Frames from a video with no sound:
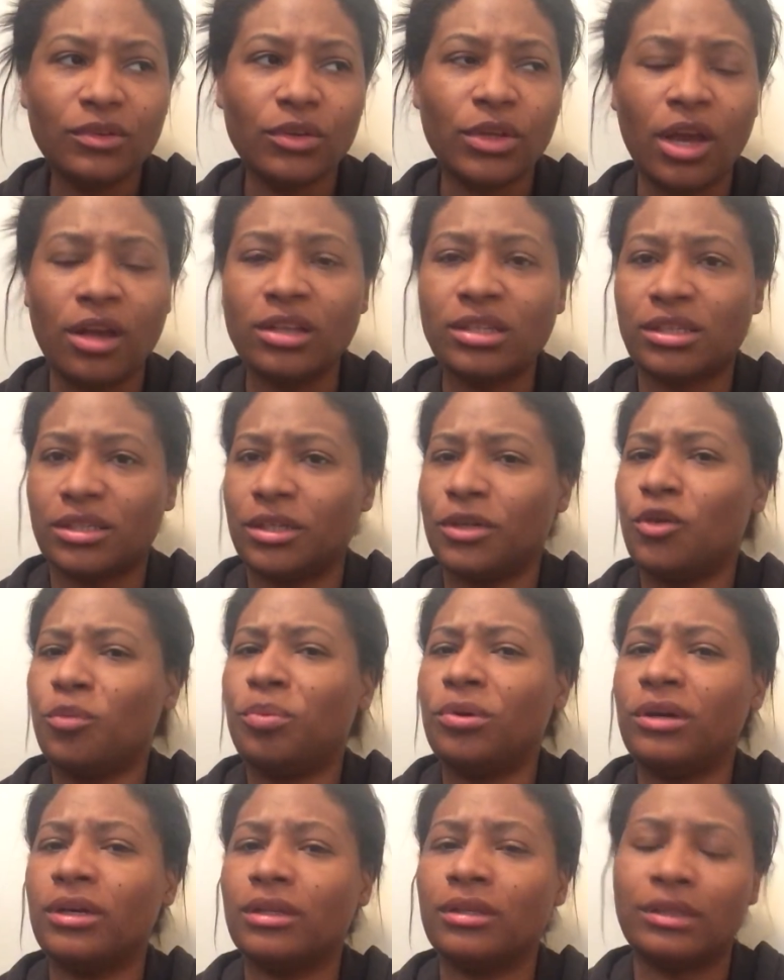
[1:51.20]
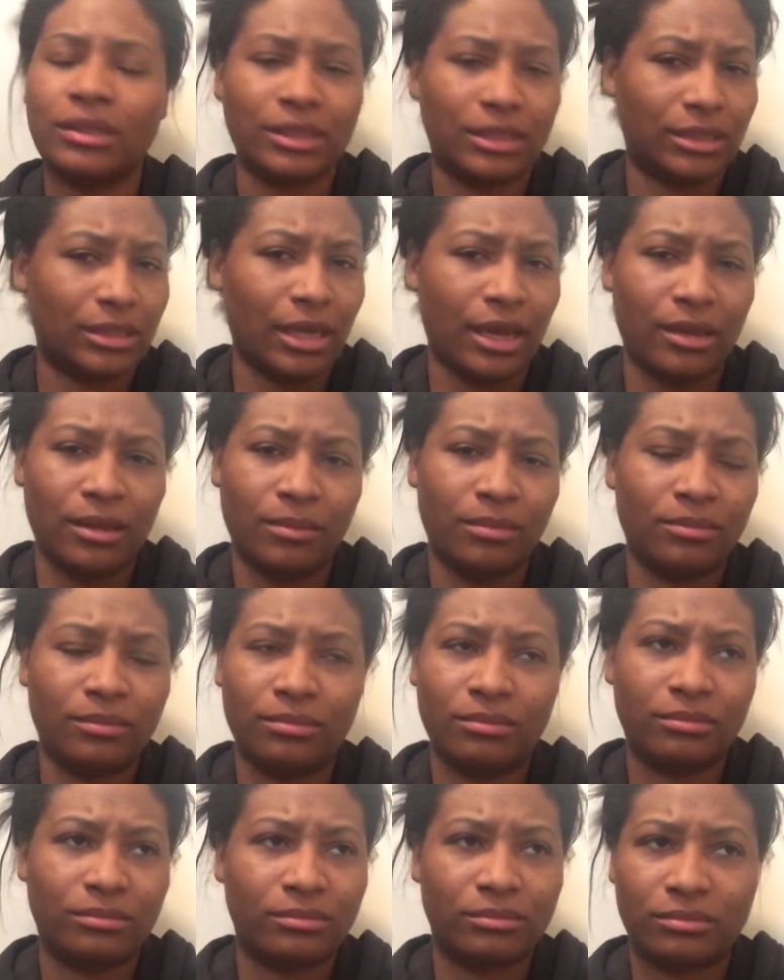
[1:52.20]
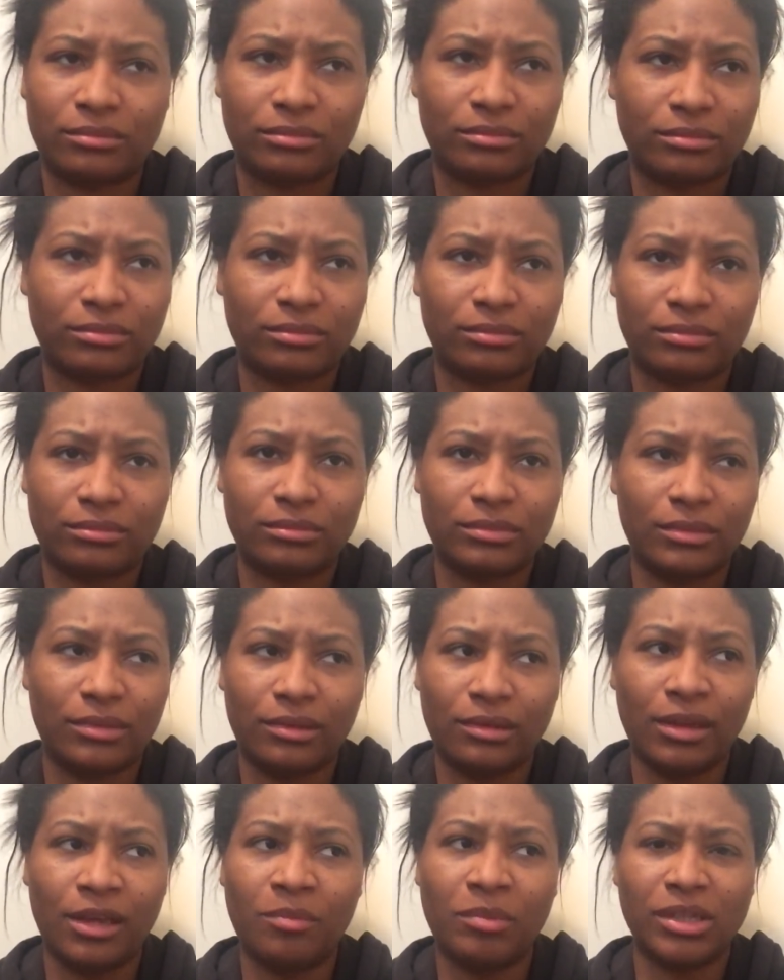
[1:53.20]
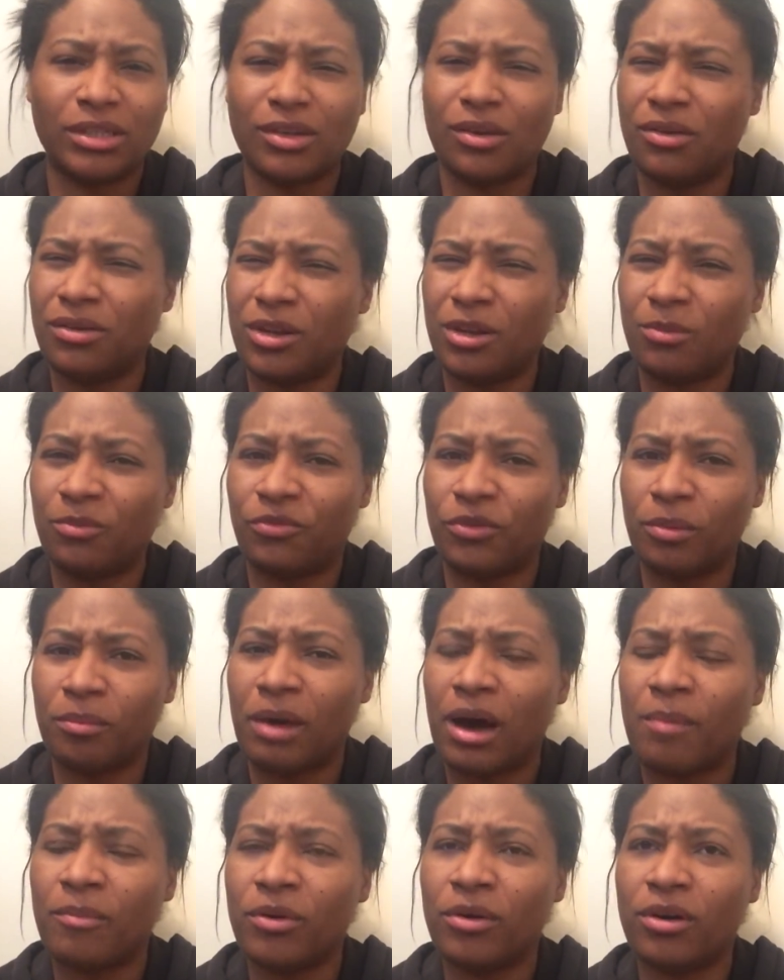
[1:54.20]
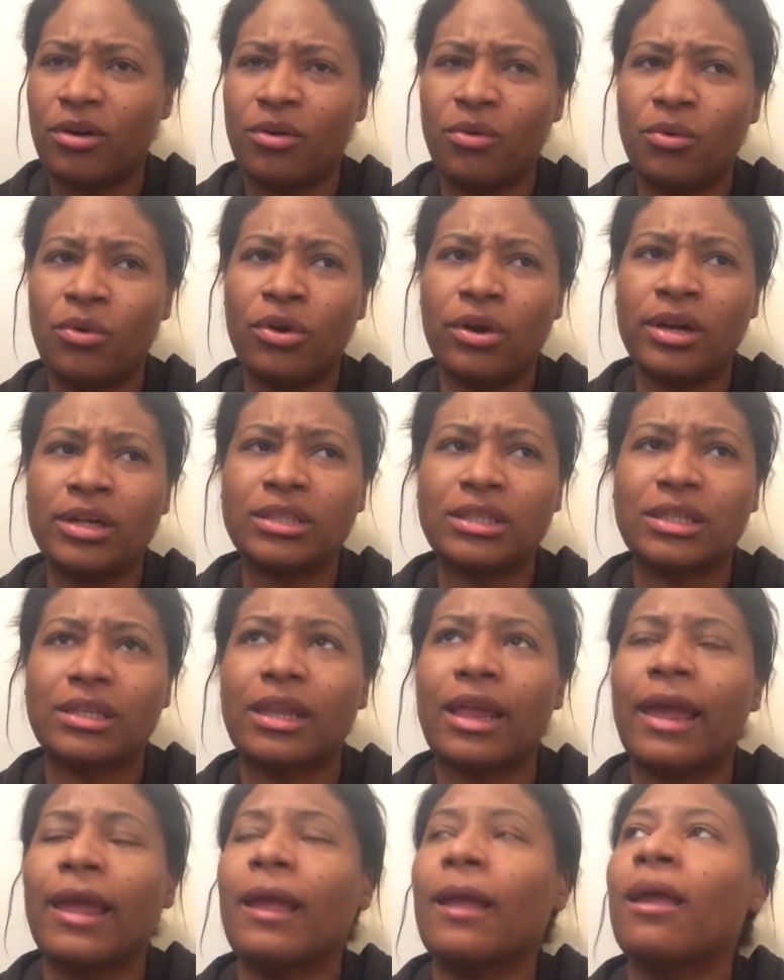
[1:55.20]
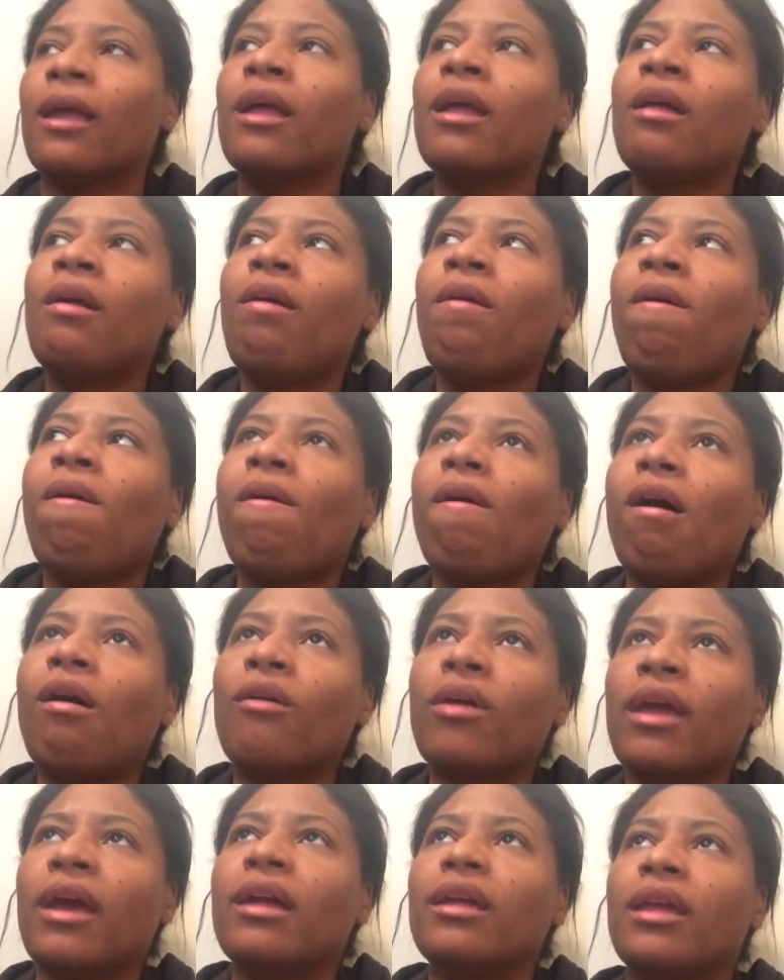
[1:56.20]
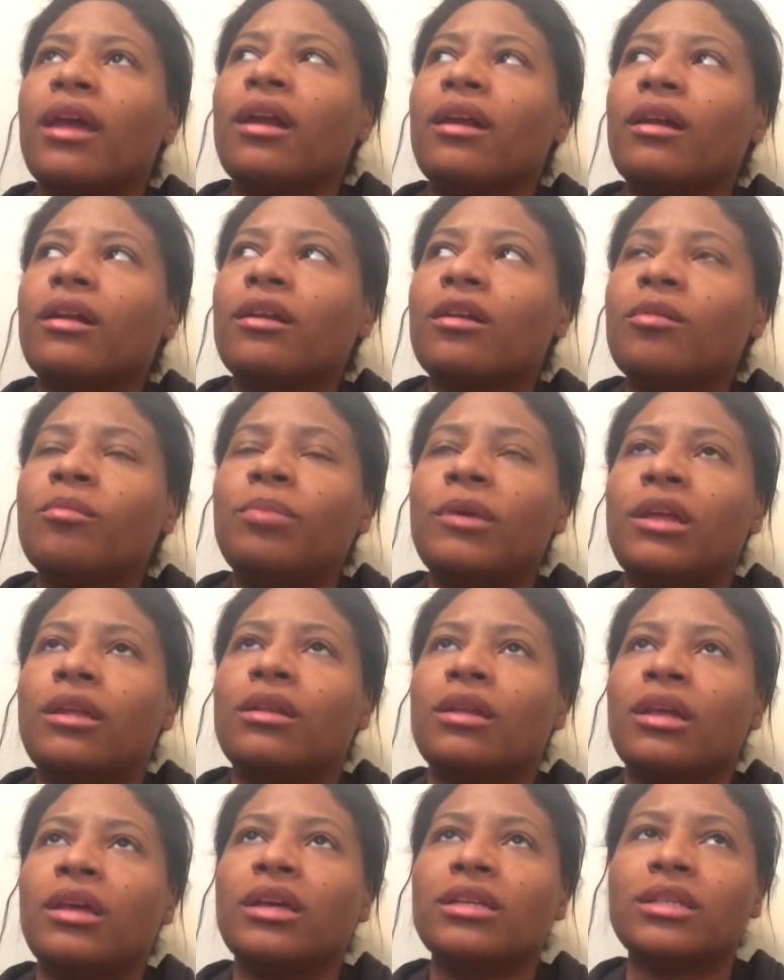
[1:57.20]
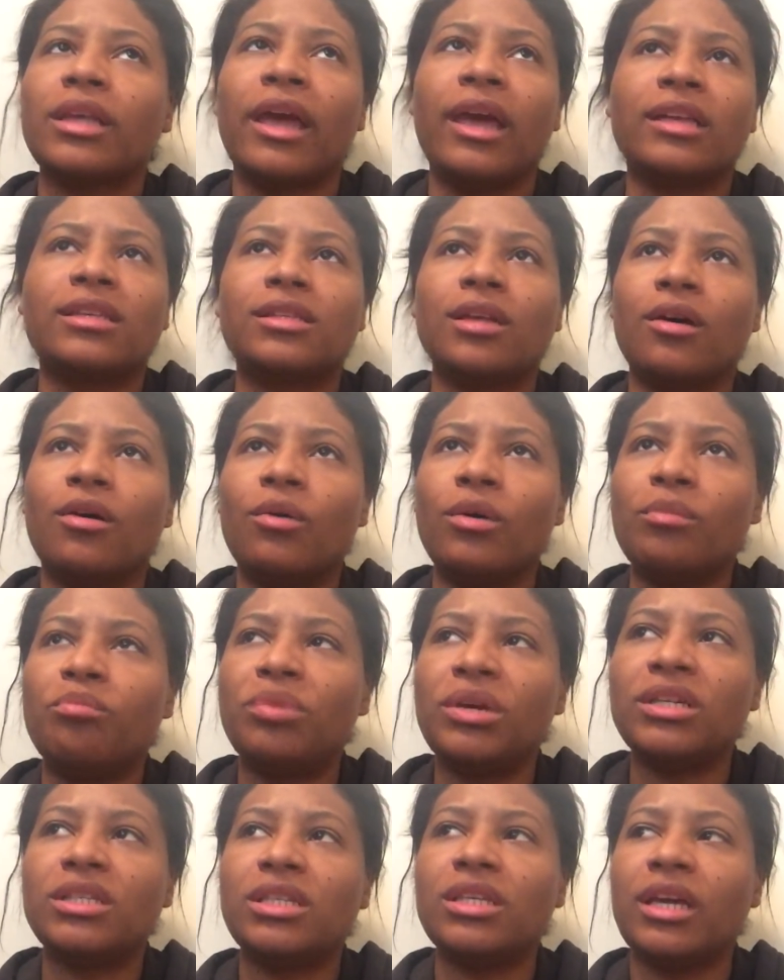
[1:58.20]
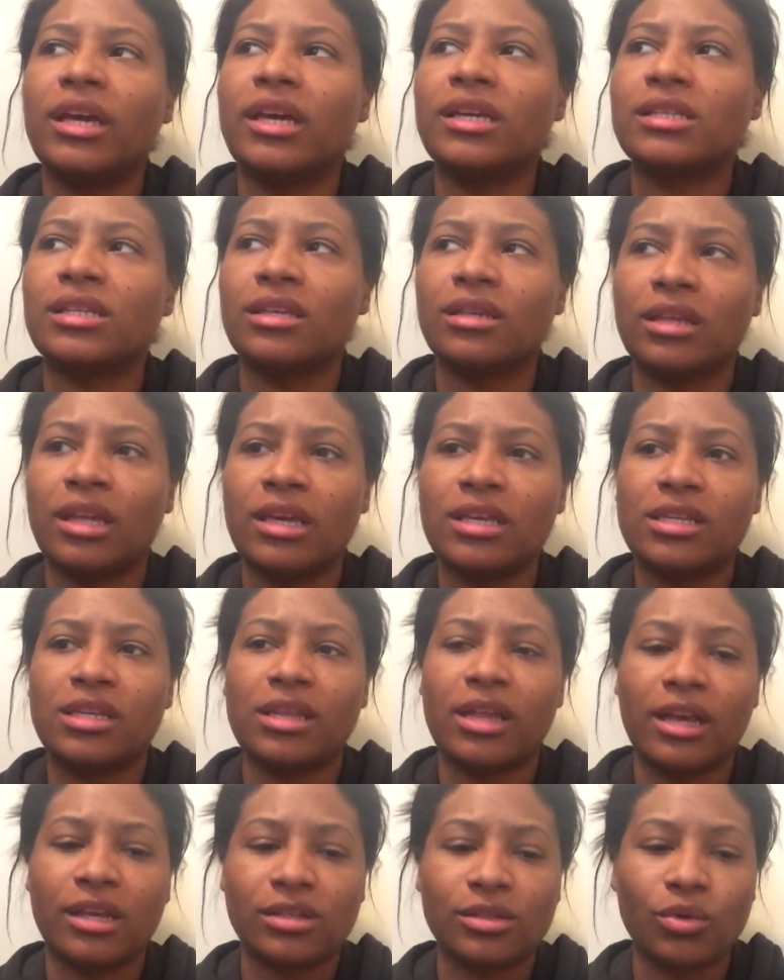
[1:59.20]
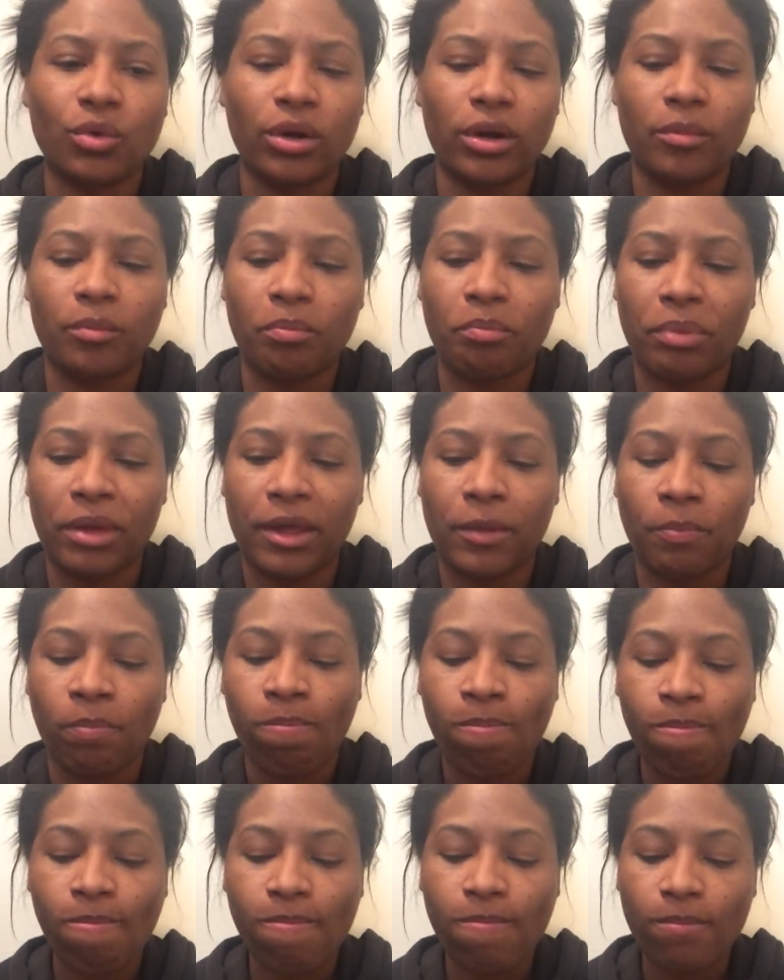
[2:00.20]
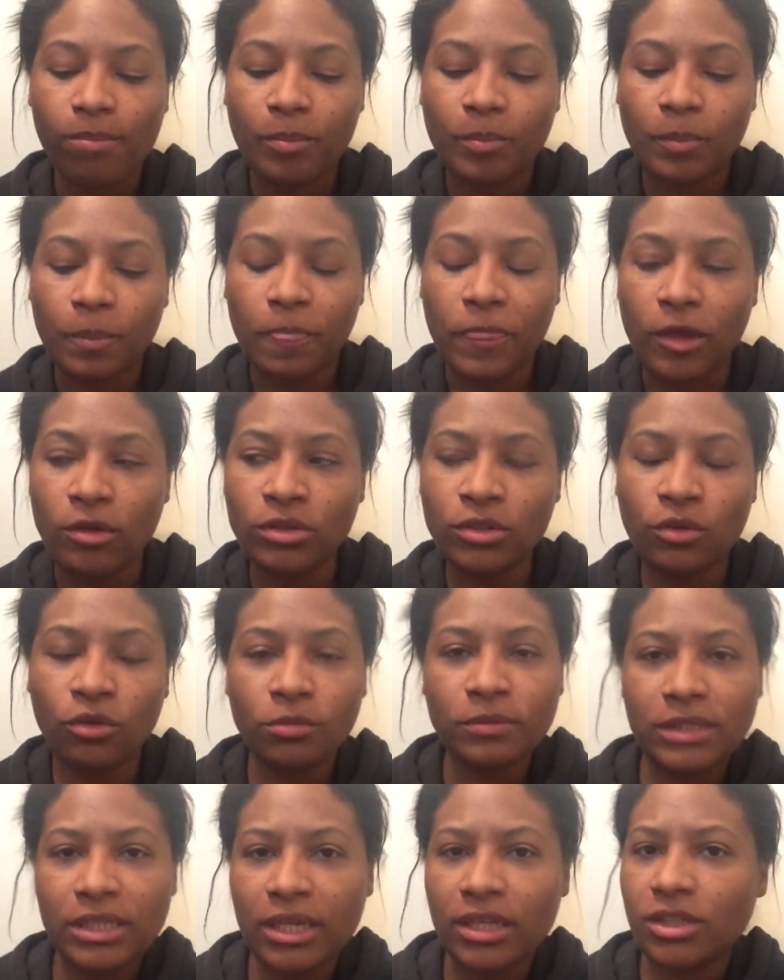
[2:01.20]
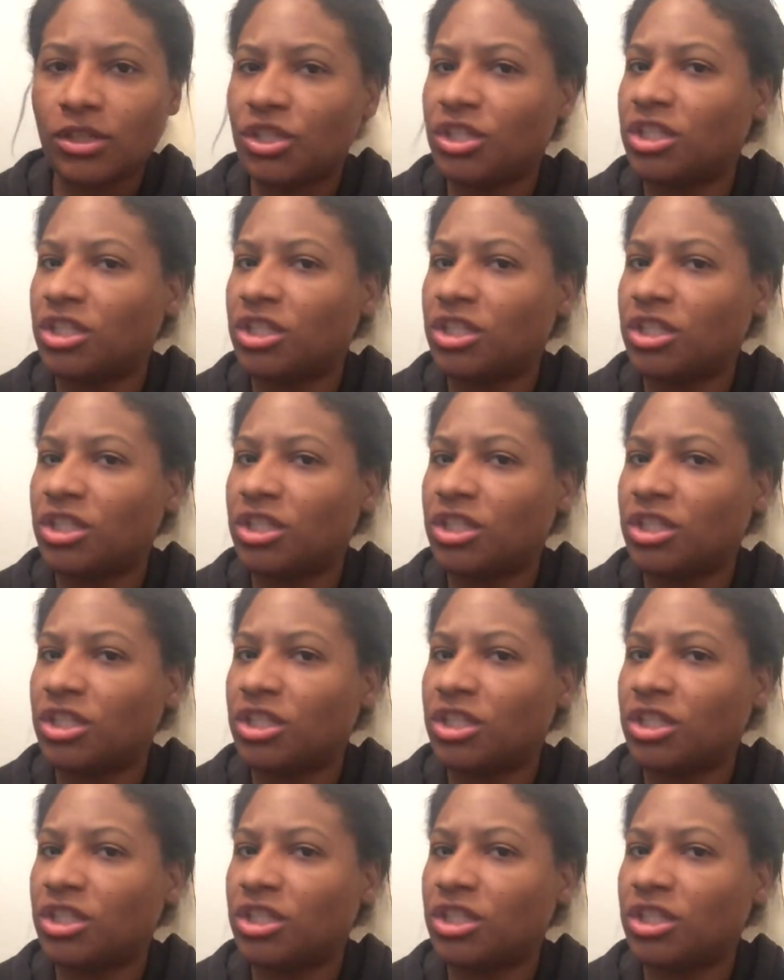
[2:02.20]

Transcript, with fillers: y'all still putting the same limits on them for MAMA awards. Like, okay, yeah, they're competing against EXO and B T S and things of that sort, but those groups didn't